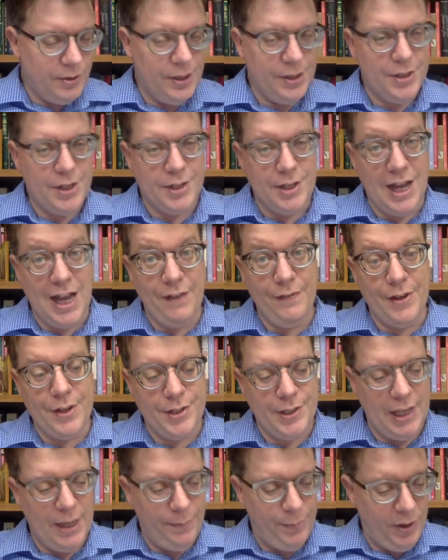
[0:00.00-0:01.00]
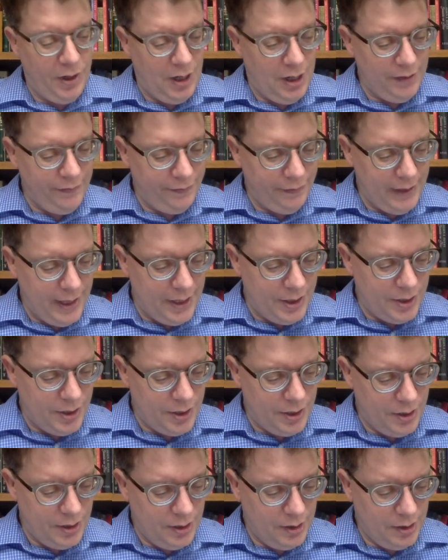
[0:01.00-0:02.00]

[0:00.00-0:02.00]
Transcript: He says, obviously, it put on flesh.